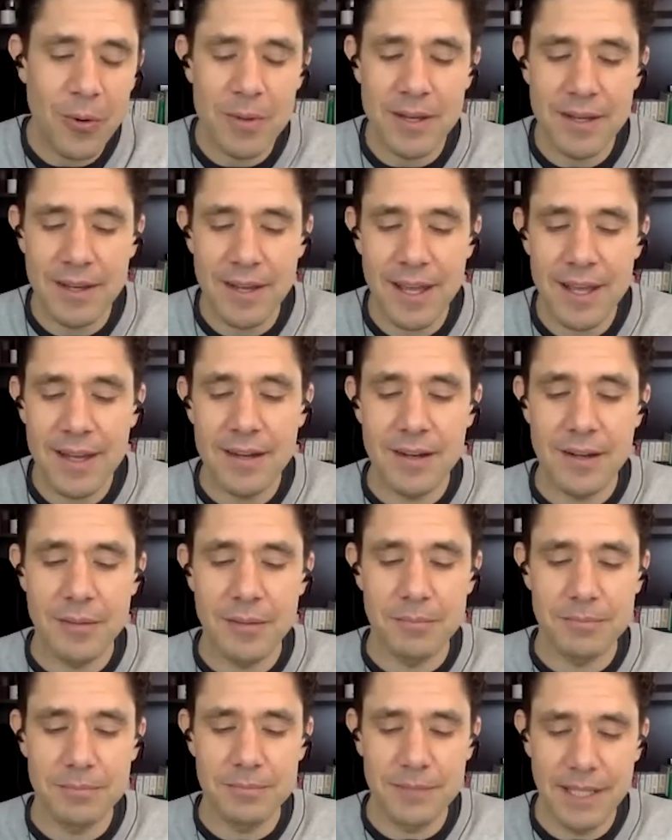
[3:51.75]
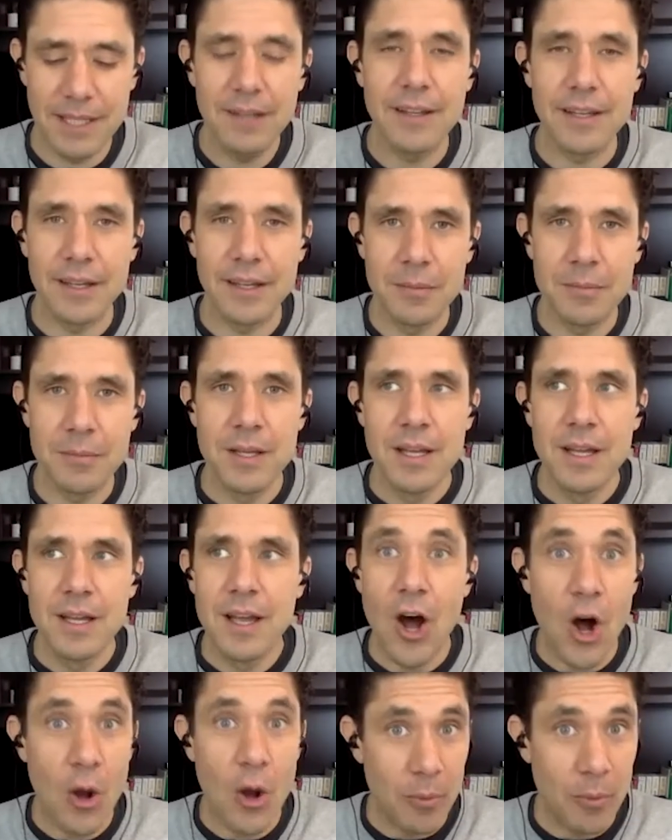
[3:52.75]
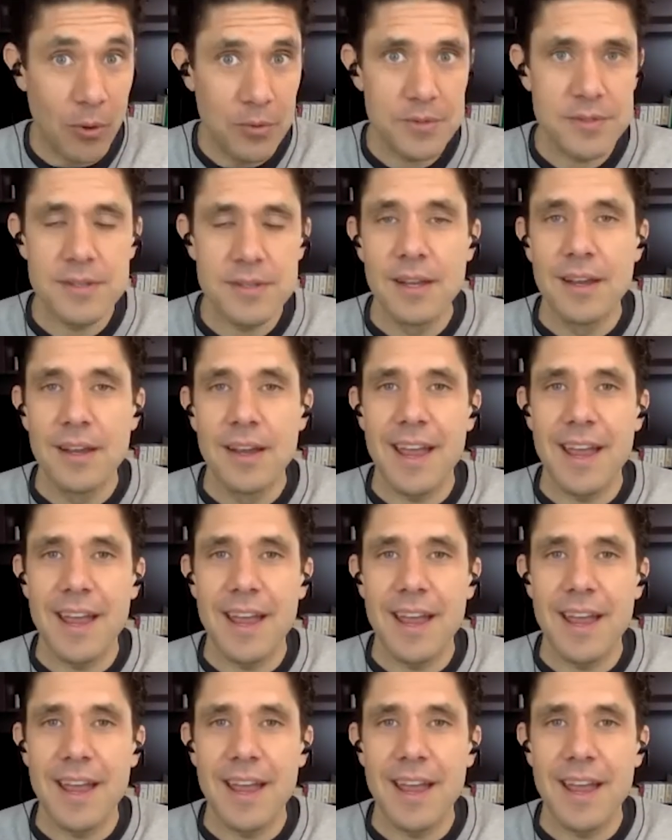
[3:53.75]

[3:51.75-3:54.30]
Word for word: and ended up killing them almost.